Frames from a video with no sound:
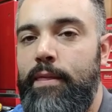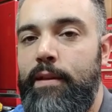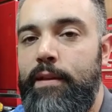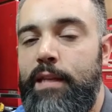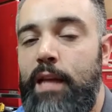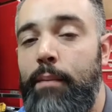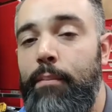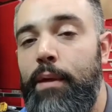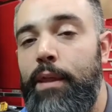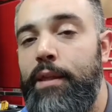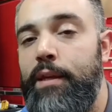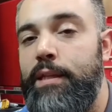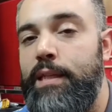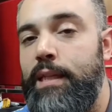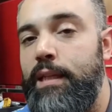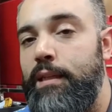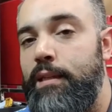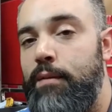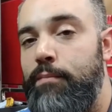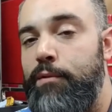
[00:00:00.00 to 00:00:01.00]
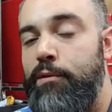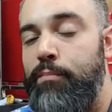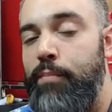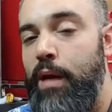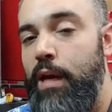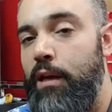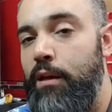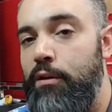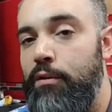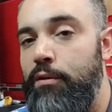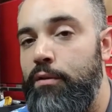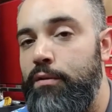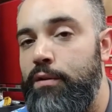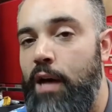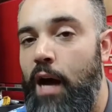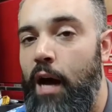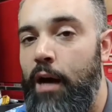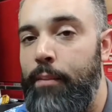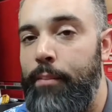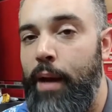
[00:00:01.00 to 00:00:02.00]
Some of the systems may use
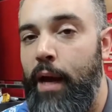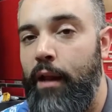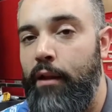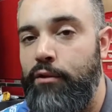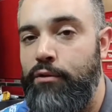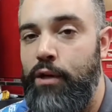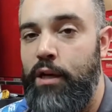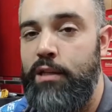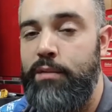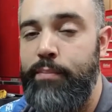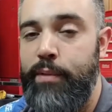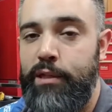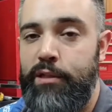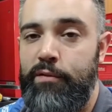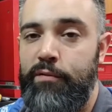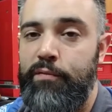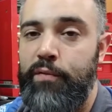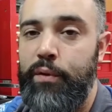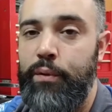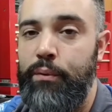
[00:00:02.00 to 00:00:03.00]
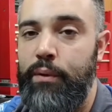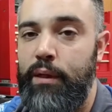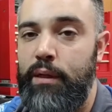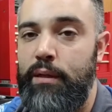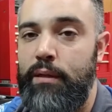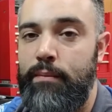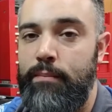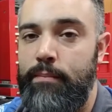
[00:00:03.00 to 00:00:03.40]
automatic transmission fluid.